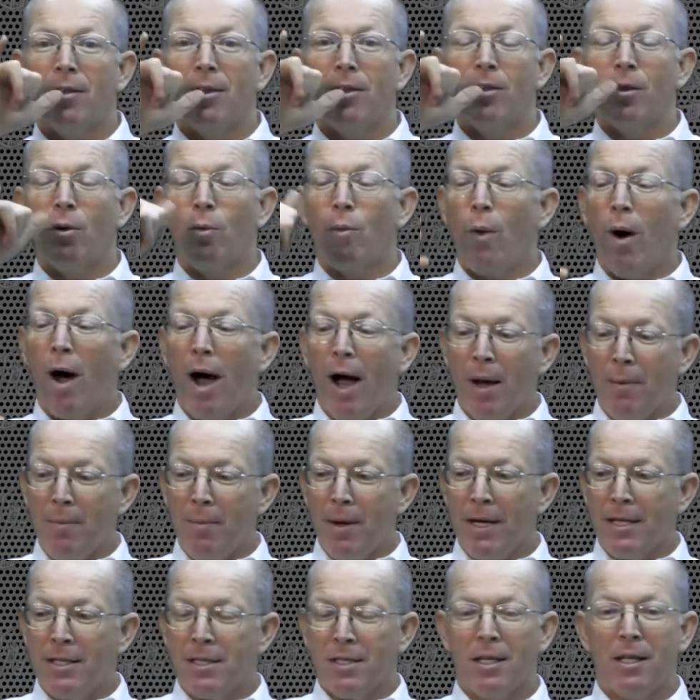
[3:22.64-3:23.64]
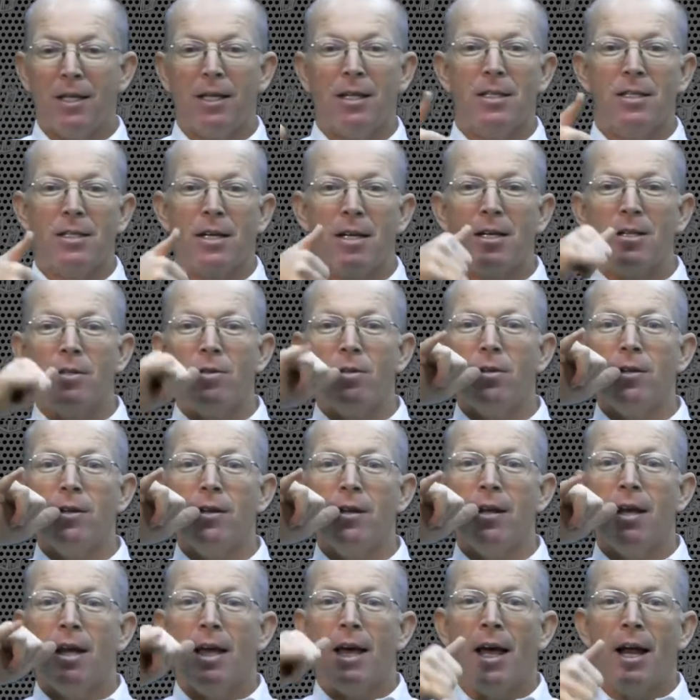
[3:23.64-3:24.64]
The Y makes the
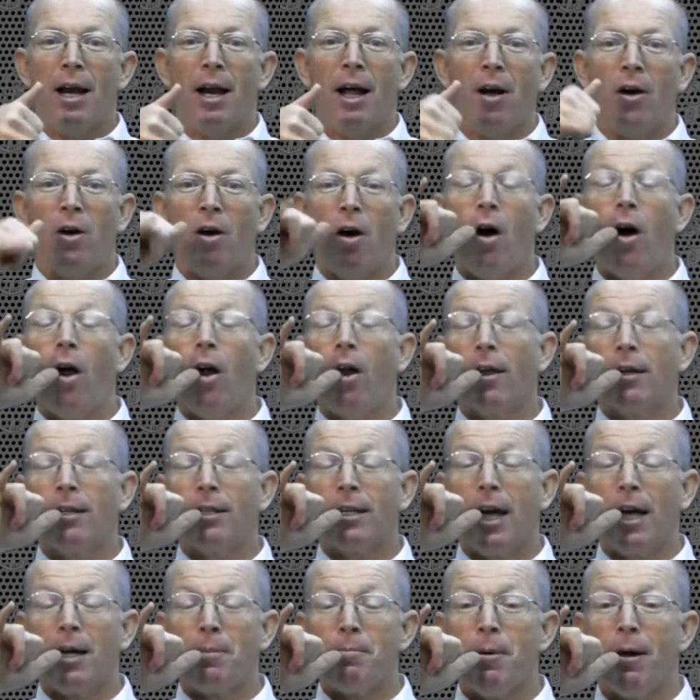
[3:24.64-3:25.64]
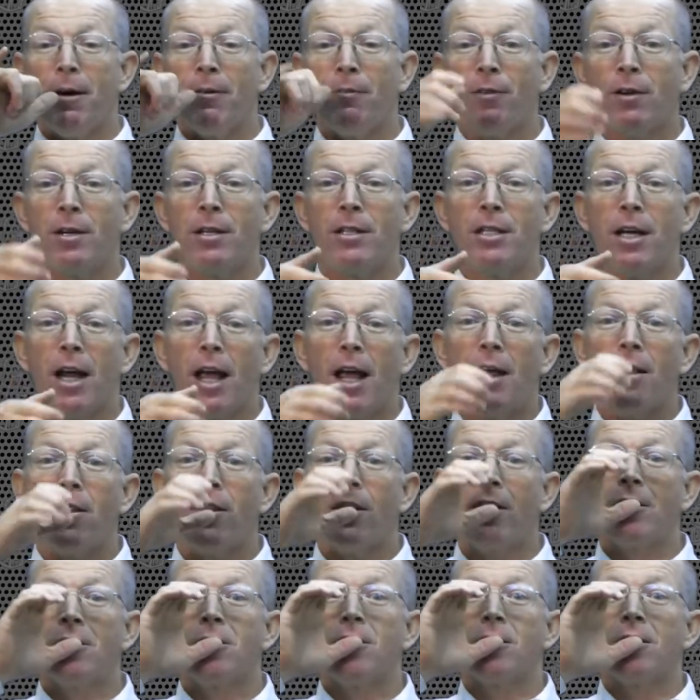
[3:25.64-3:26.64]
distinction. An alcoholic type beverage, and
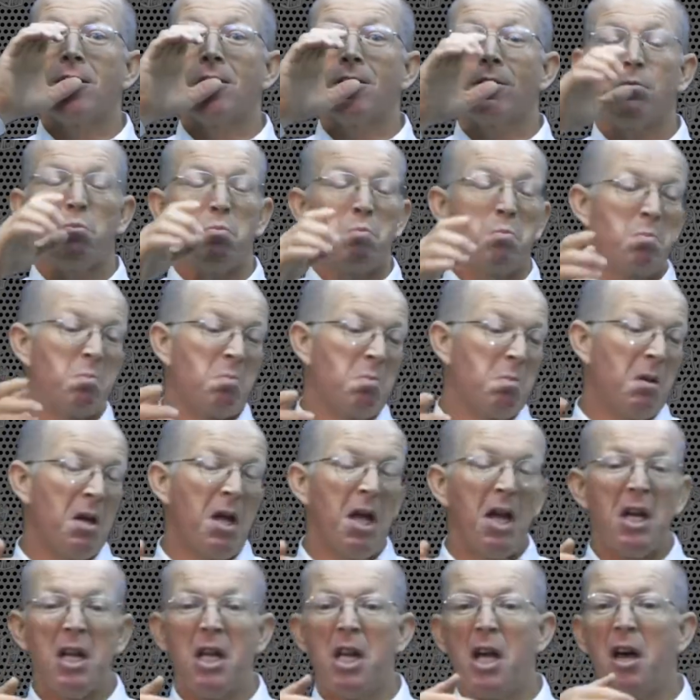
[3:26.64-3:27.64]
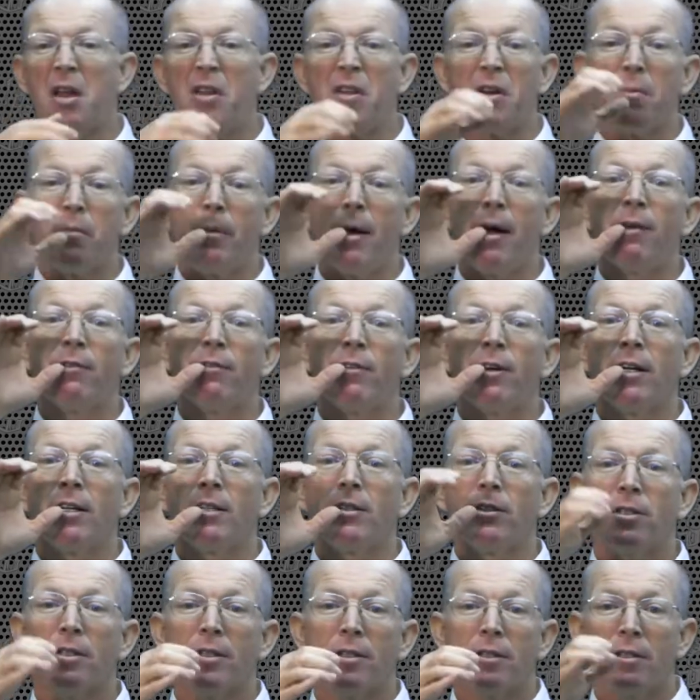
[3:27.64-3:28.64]
then just any other
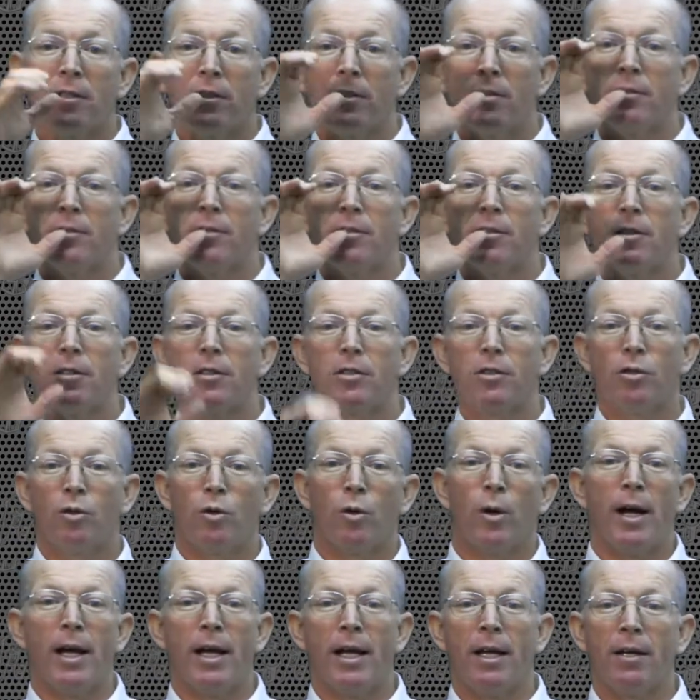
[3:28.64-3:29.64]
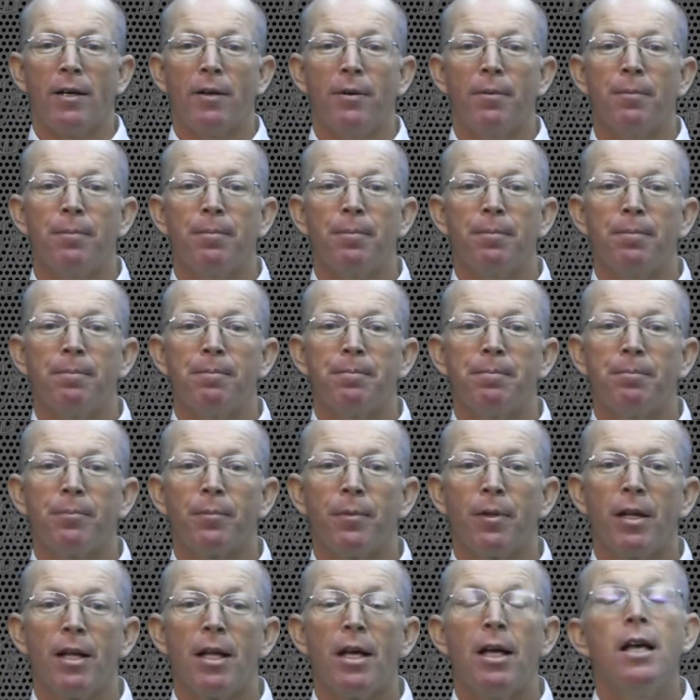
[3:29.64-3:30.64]
beverage. Drink.
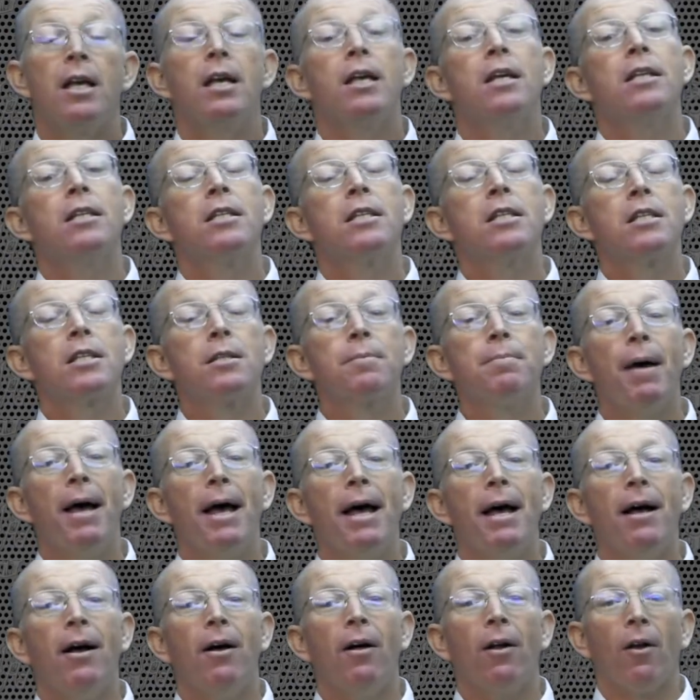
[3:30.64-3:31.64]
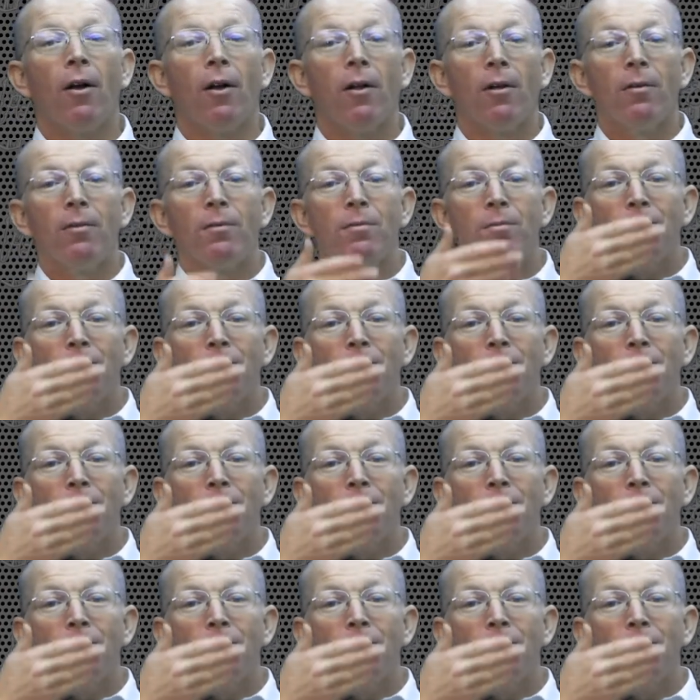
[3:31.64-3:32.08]
Smell.